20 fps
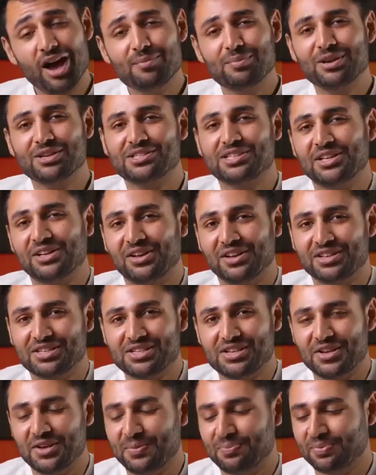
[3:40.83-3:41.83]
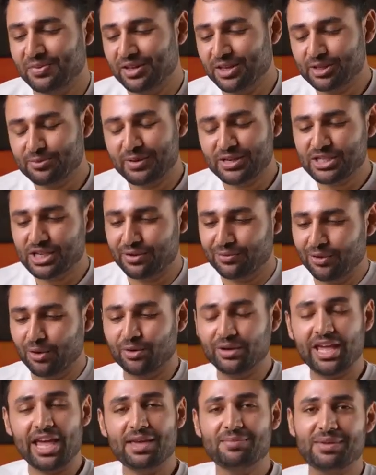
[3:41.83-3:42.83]
I personally liked it, especially if
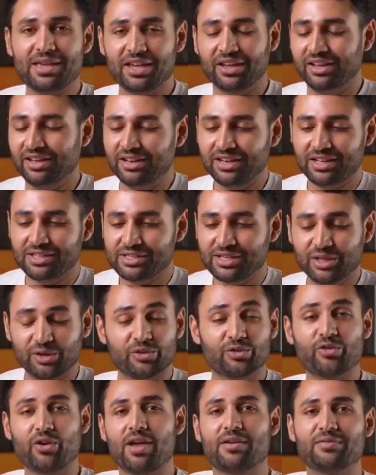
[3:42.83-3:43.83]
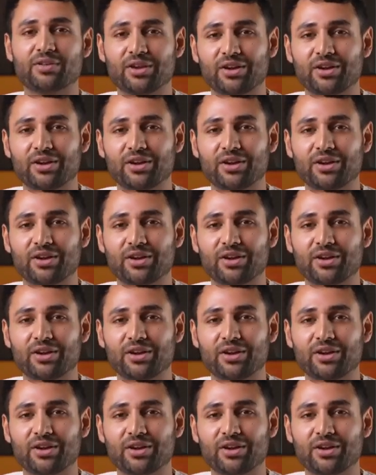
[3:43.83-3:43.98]
you're gaming and let's say you're driving